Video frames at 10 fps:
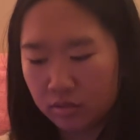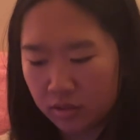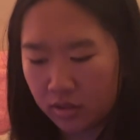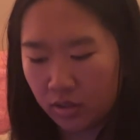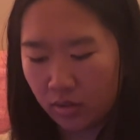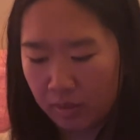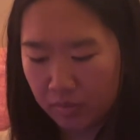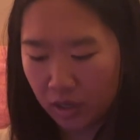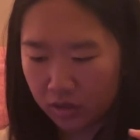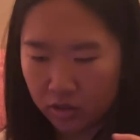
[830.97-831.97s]
so I'm
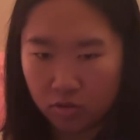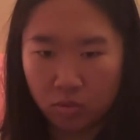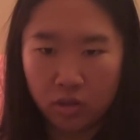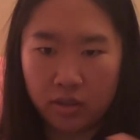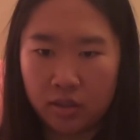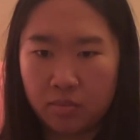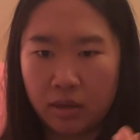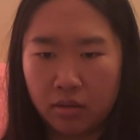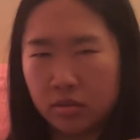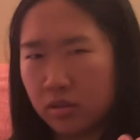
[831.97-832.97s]
not too worried
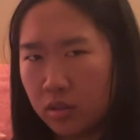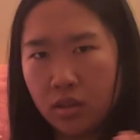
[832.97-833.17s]
about